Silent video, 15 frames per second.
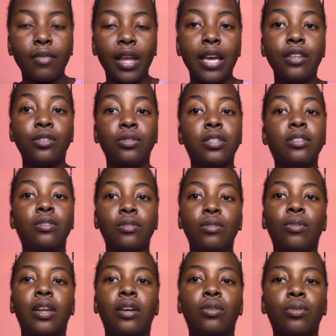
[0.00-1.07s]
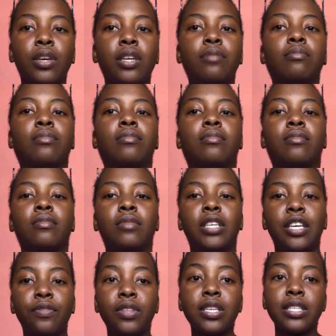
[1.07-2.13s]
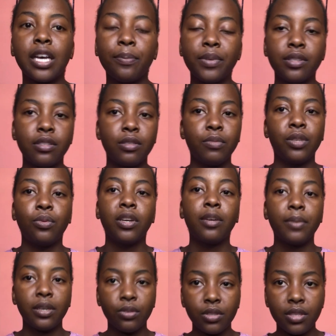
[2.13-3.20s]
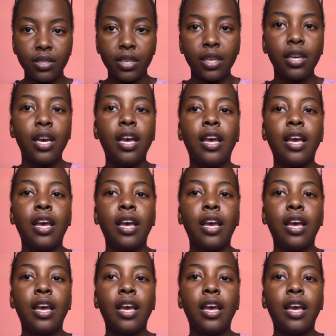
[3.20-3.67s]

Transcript: And you need to know, like, okay, if this happens to me, what am I going to say?